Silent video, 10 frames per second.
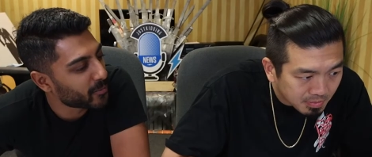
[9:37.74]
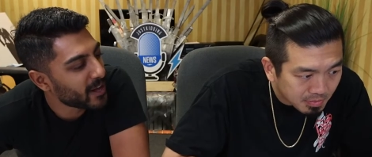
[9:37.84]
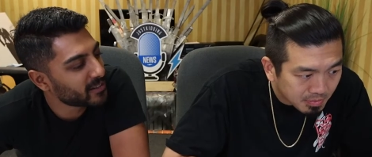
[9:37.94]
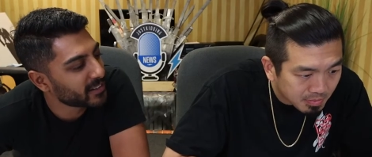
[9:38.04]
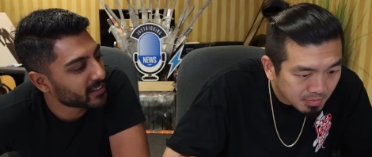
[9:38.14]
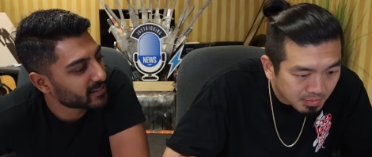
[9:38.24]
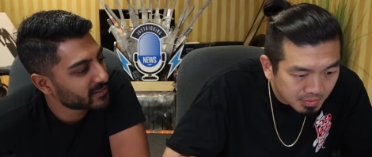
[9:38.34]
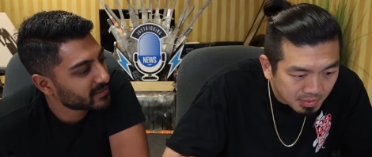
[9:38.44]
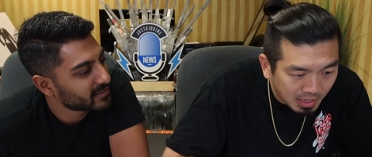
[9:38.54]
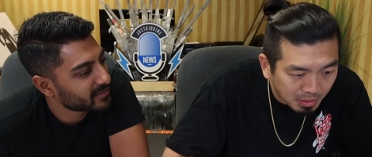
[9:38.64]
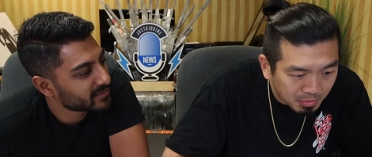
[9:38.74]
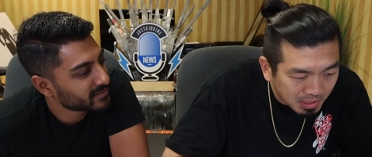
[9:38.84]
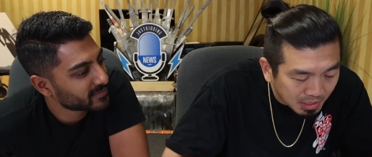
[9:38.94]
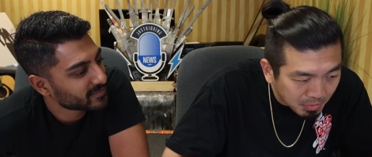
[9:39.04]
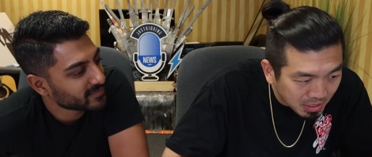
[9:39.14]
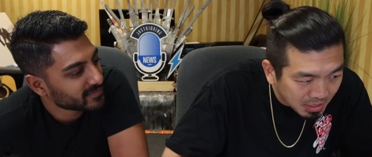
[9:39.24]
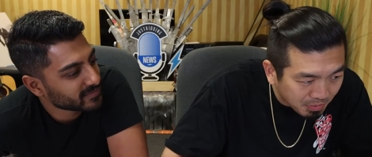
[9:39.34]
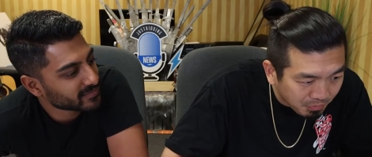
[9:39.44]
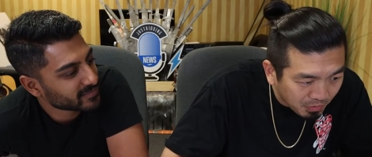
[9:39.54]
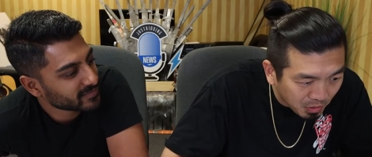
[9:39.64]
Speaker 1: welding.
Speaker 2: Yeah, I'm looking. I'm looking
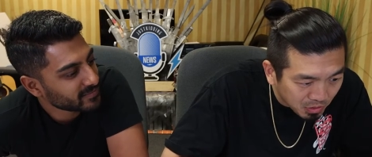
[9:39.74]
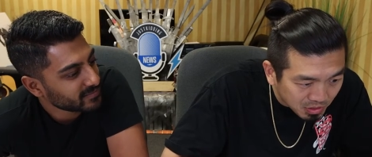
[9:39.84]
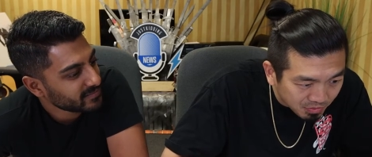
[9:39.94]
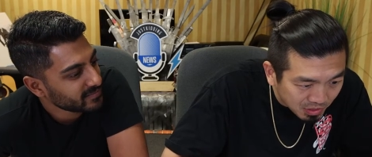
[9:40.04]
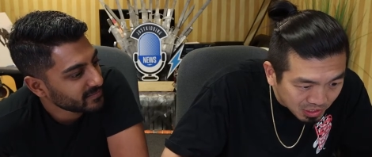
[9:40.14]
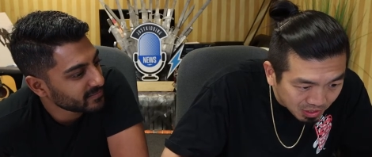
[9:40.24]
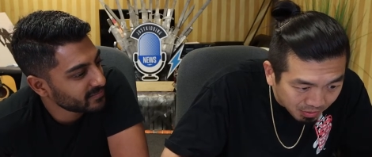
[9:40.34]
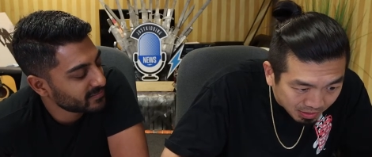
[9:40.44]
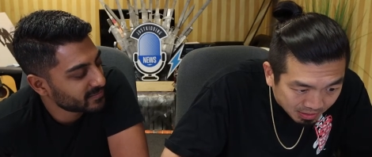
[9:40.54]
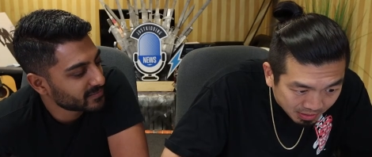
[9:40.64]
wow. at photos of this shit right
Speaker 1: now.